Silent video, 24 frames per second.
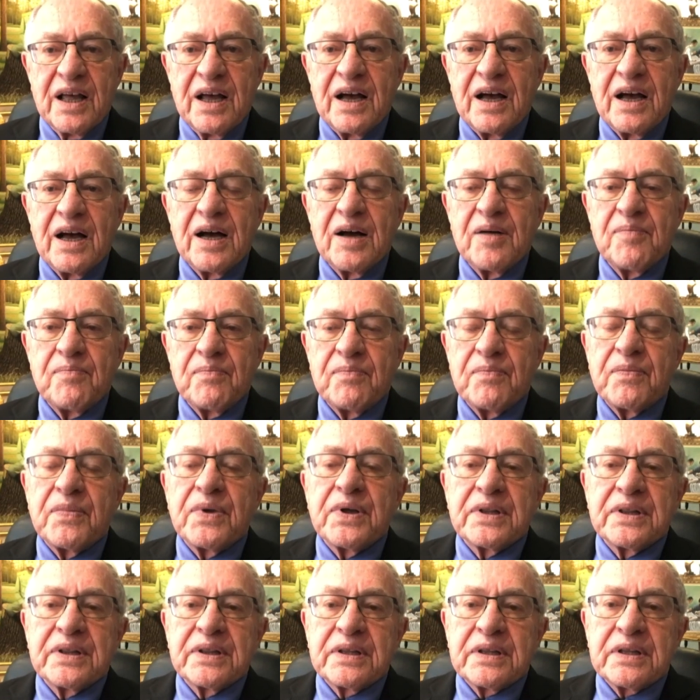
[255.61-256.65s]
Um,
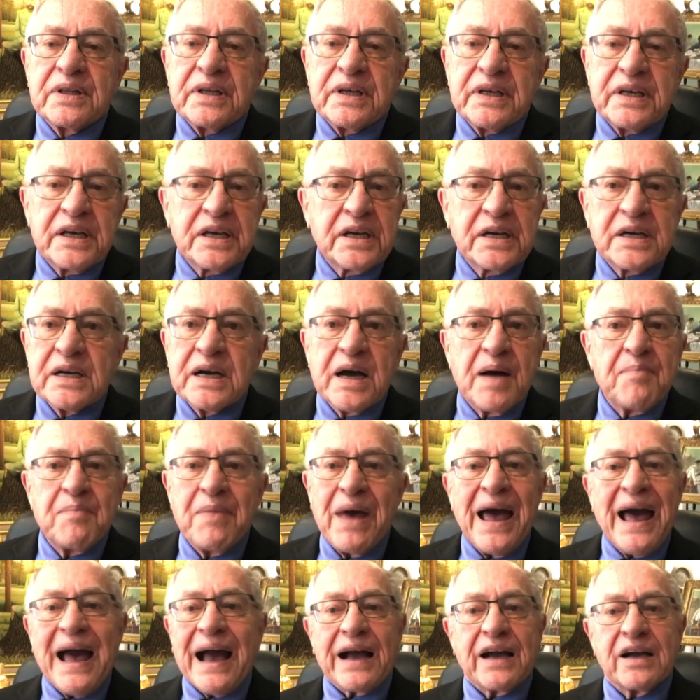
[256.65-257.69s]
he can come
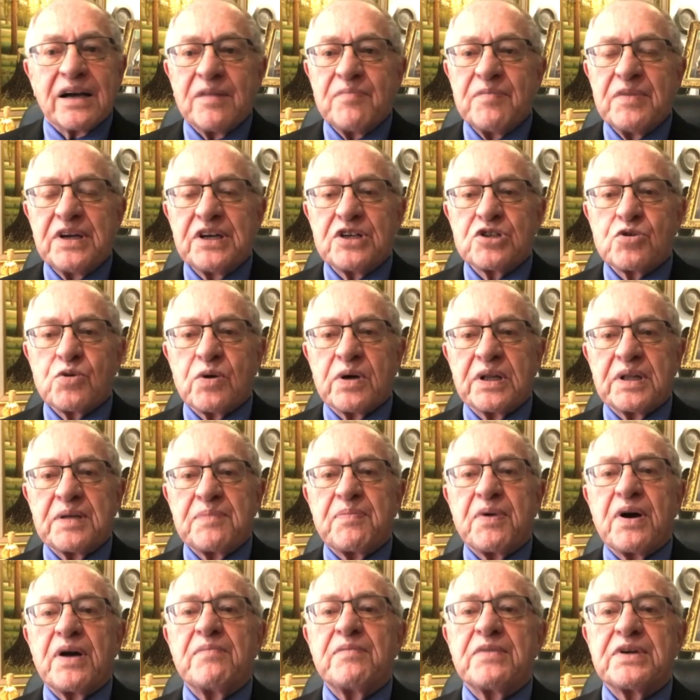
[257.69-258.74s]
back. I mean,
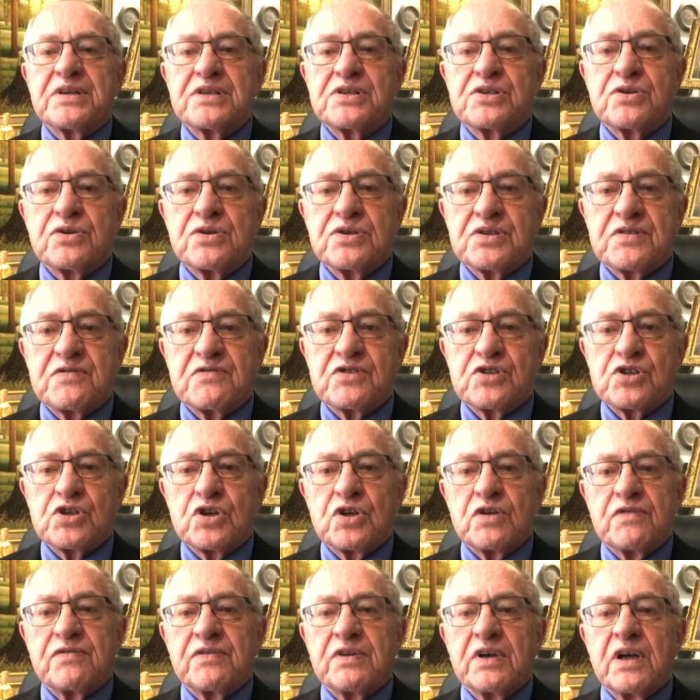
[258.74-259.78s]
Israeli prime ministers have
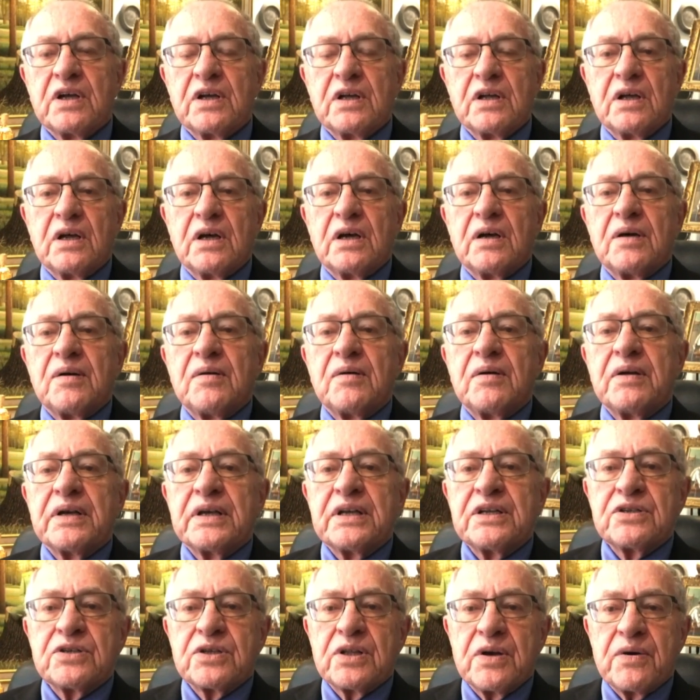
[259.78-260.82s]
served uh,
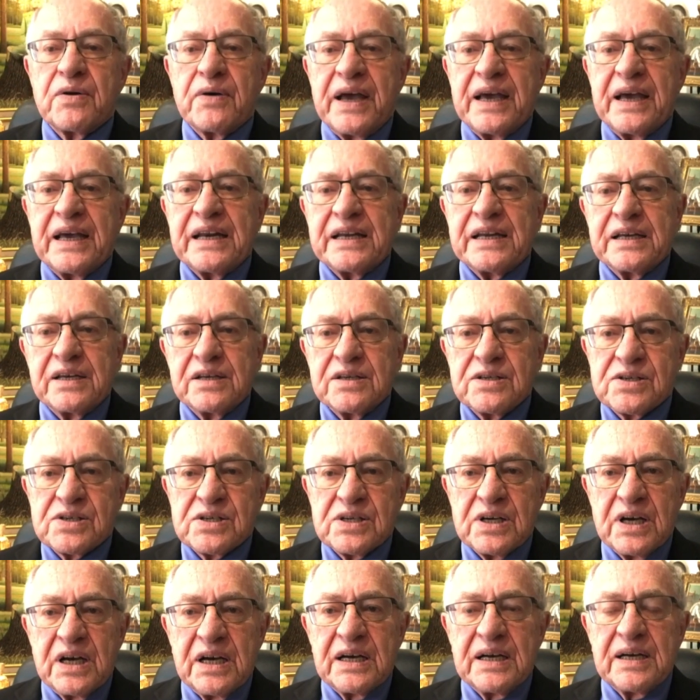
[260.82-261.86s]
into their
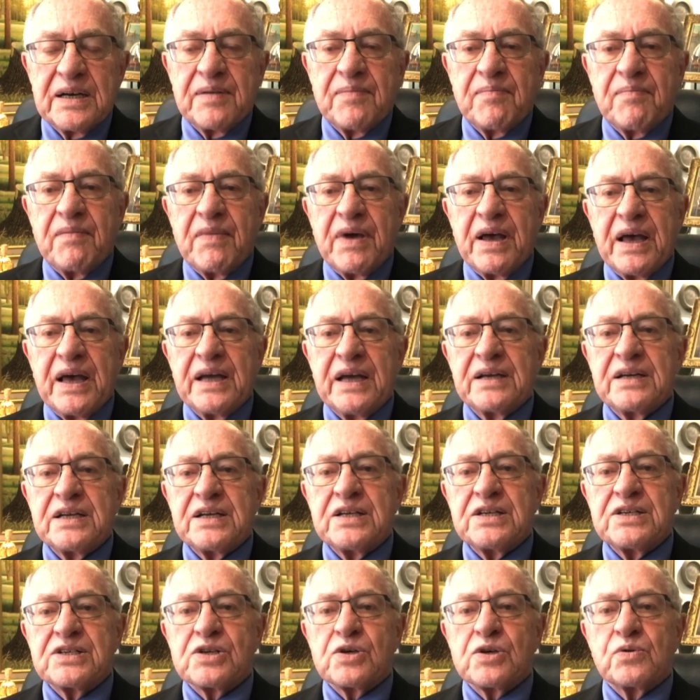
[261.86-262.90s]
80s, um, and
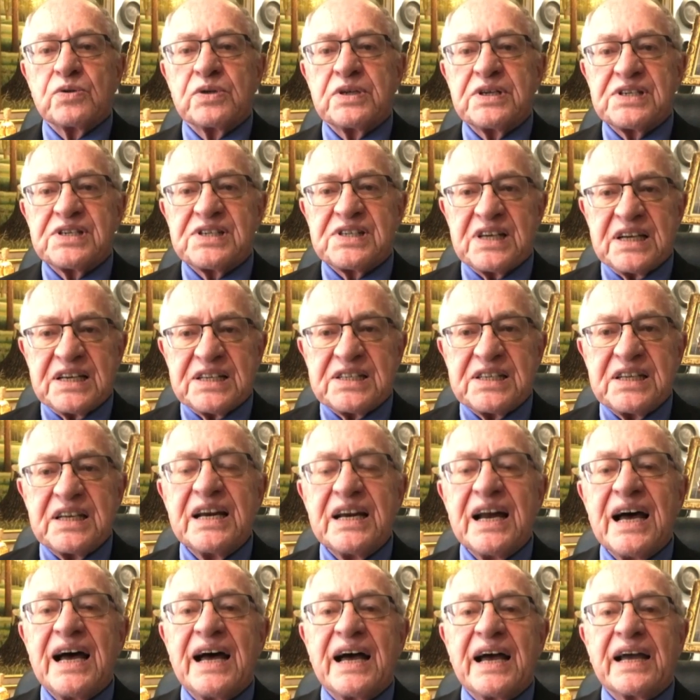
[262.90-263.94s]
he's only
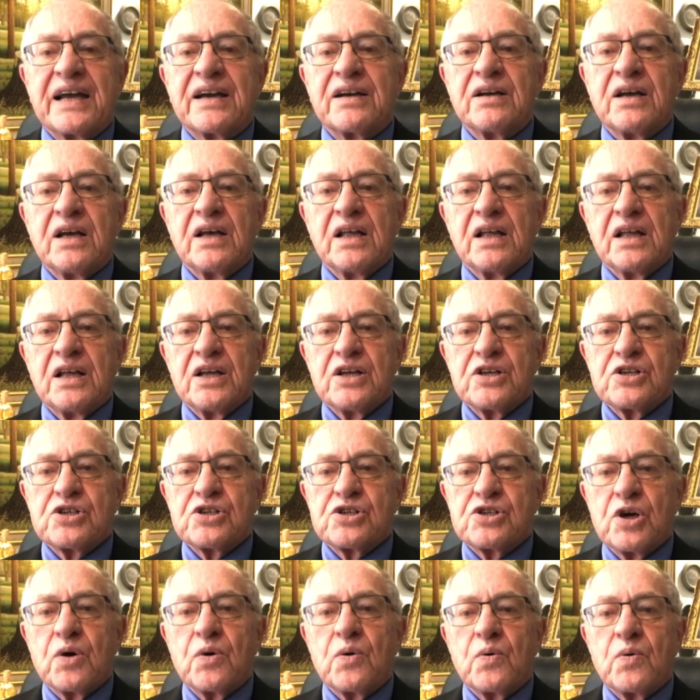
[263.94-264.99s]
69
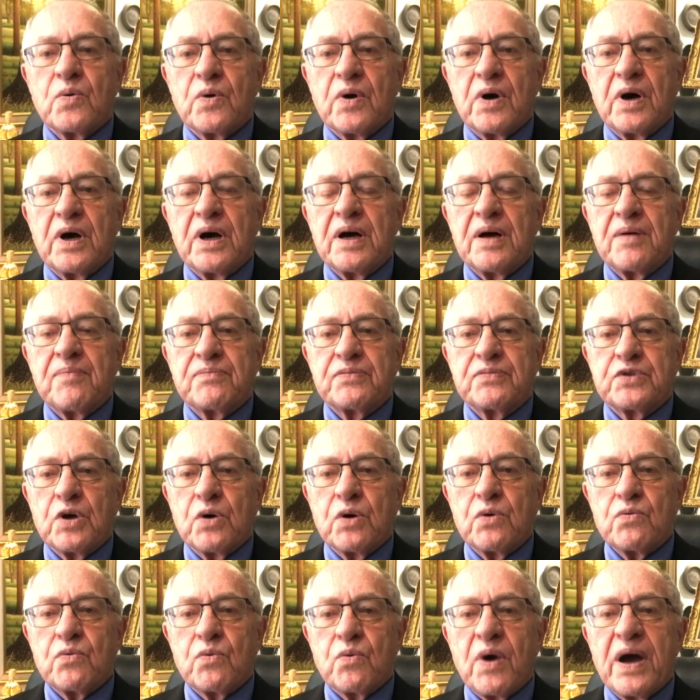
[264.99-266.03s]
so um,
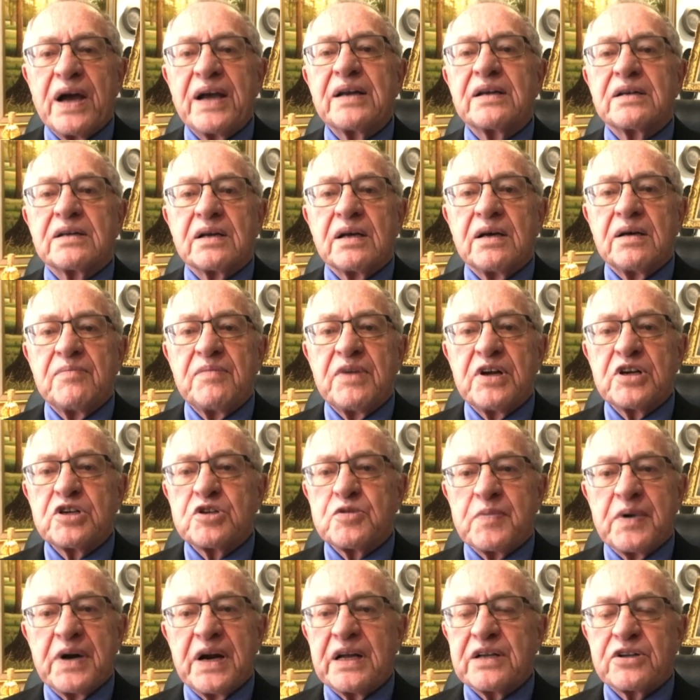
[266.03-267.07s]
don't write uh,
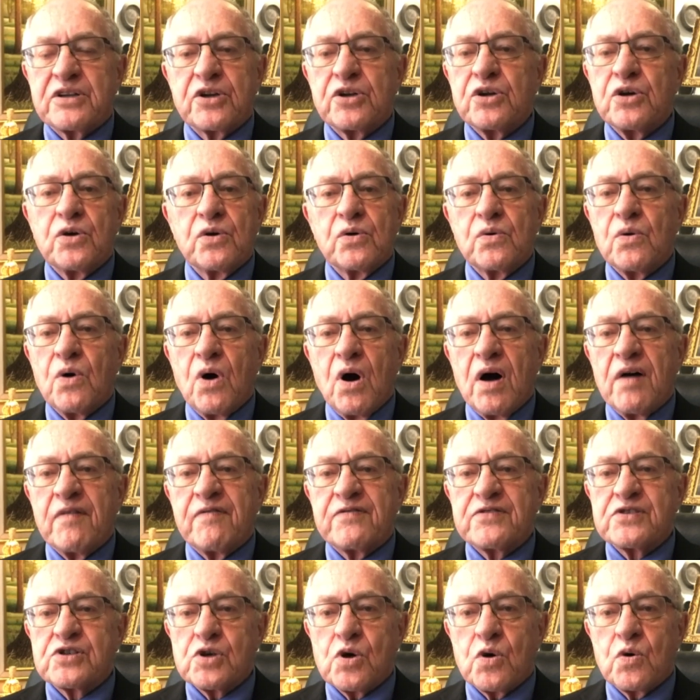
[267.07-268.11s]
Benjamin Netanyahu
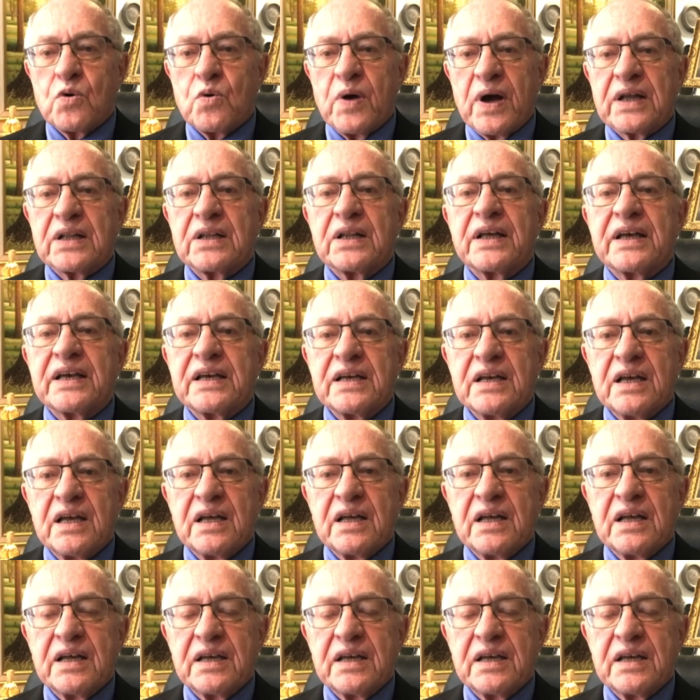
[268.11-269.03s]
off so quickly.